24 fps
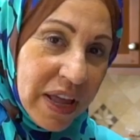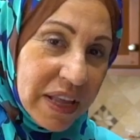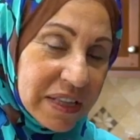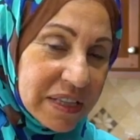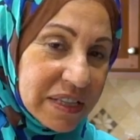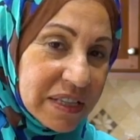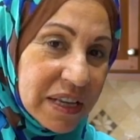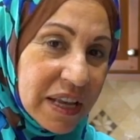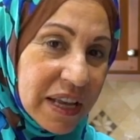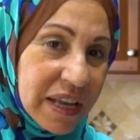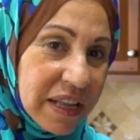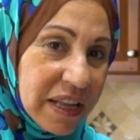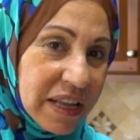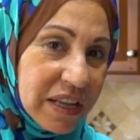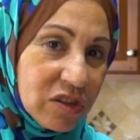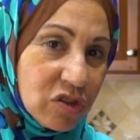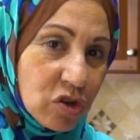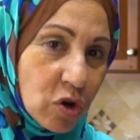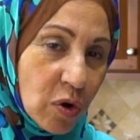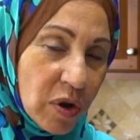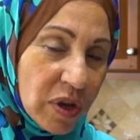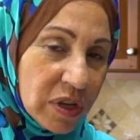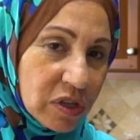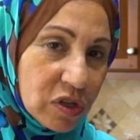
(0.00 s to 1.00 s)
It's any
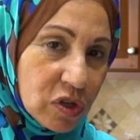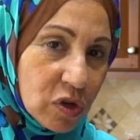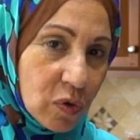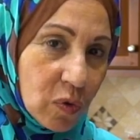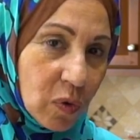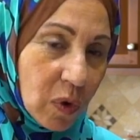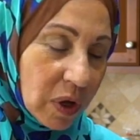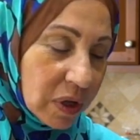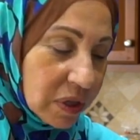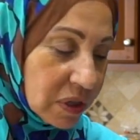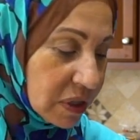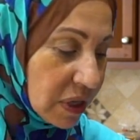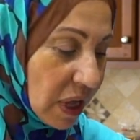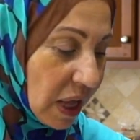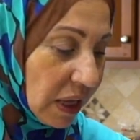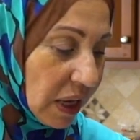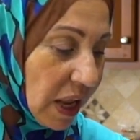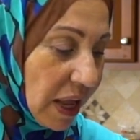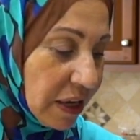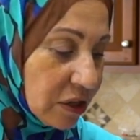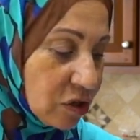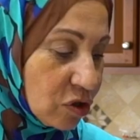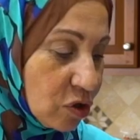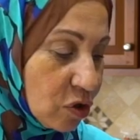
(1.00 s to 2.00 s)
choice you want. I
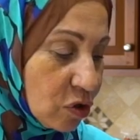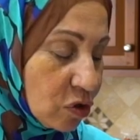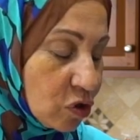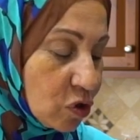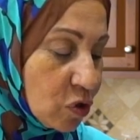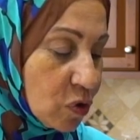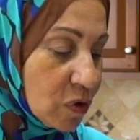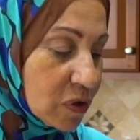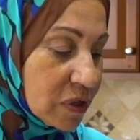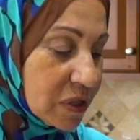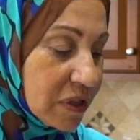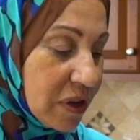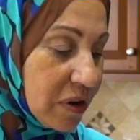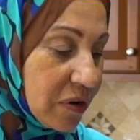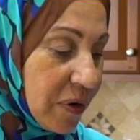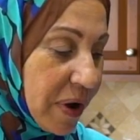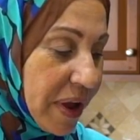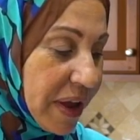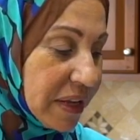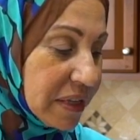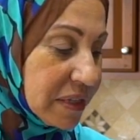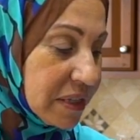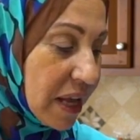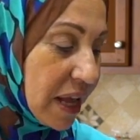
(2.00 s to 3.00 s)
like to choose the
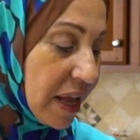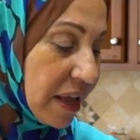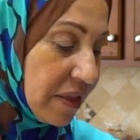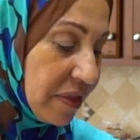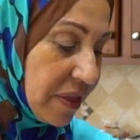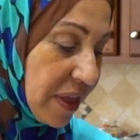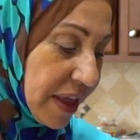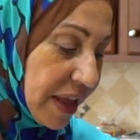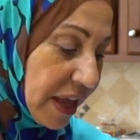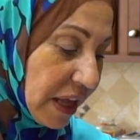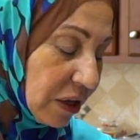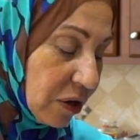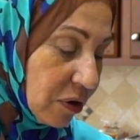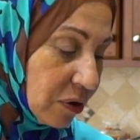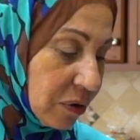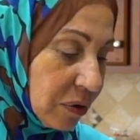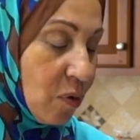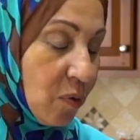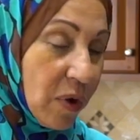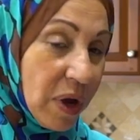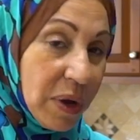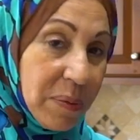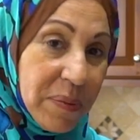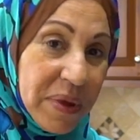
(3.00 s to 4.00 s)
red and the yellow.
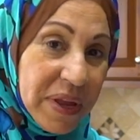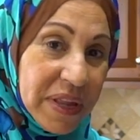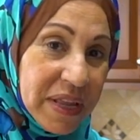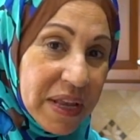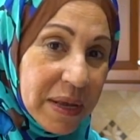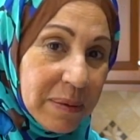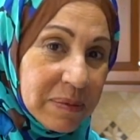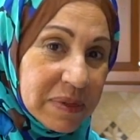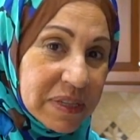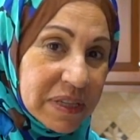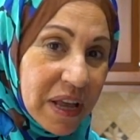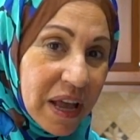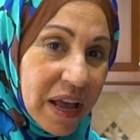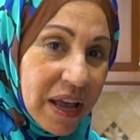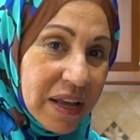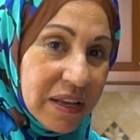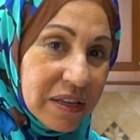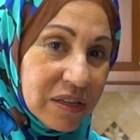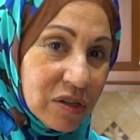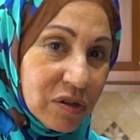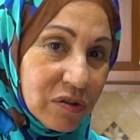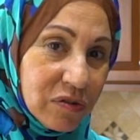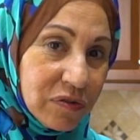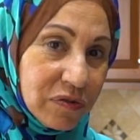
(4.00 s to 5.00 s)
1 medium
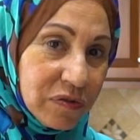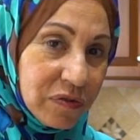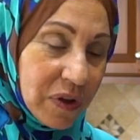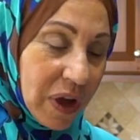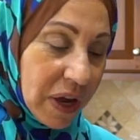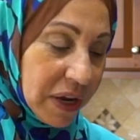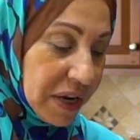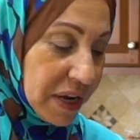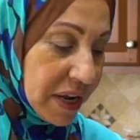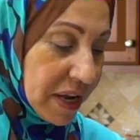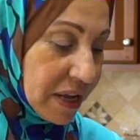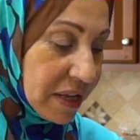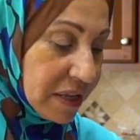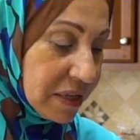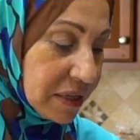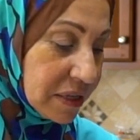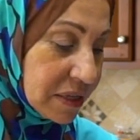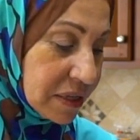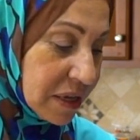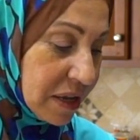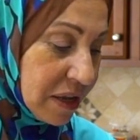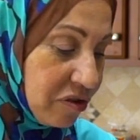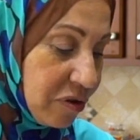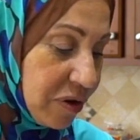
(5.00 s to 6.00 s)
size of
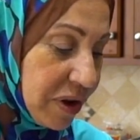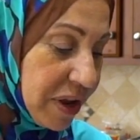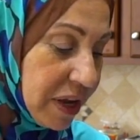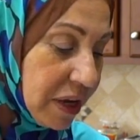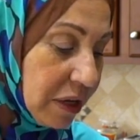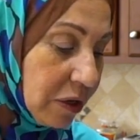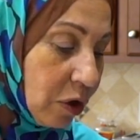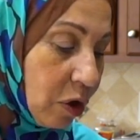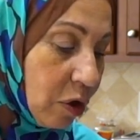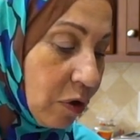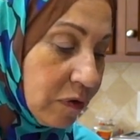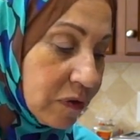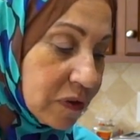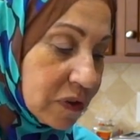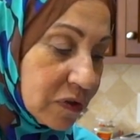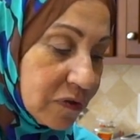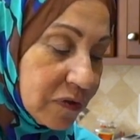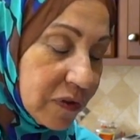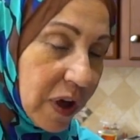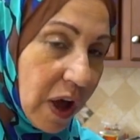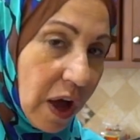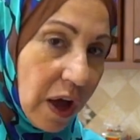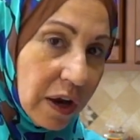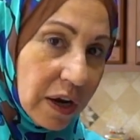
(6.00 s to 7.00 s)
onions, 3 cloves
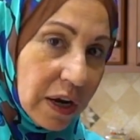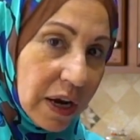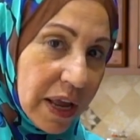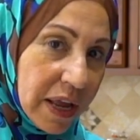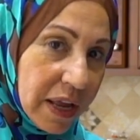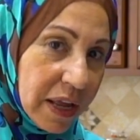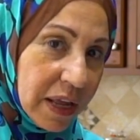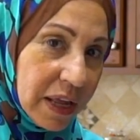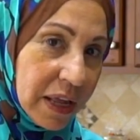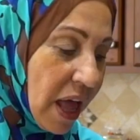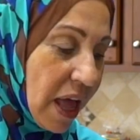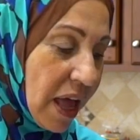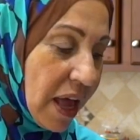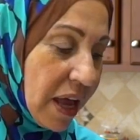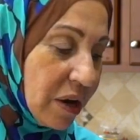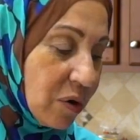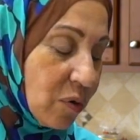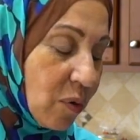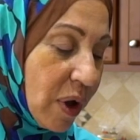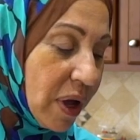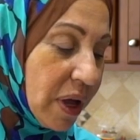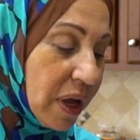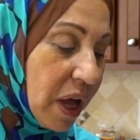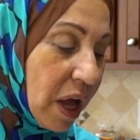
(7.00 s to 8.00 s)
of garlic,
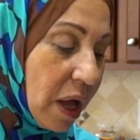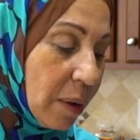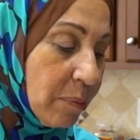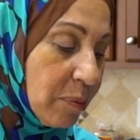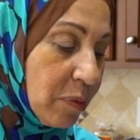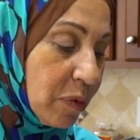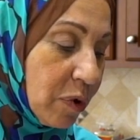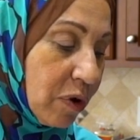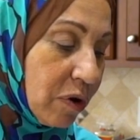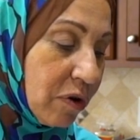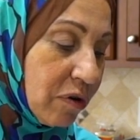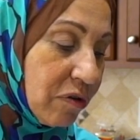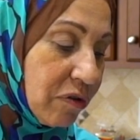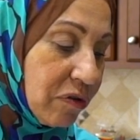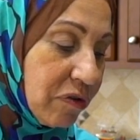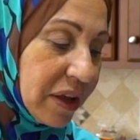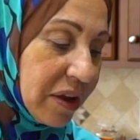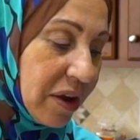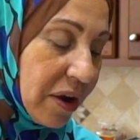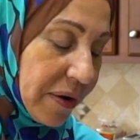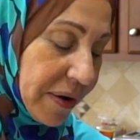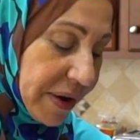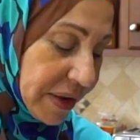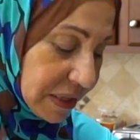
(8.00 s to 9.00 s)
and 1 cup of
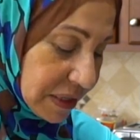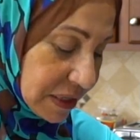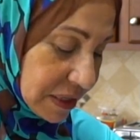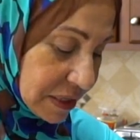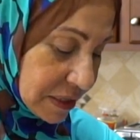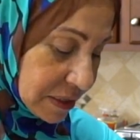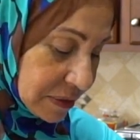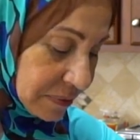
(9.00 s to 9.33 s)
carrots.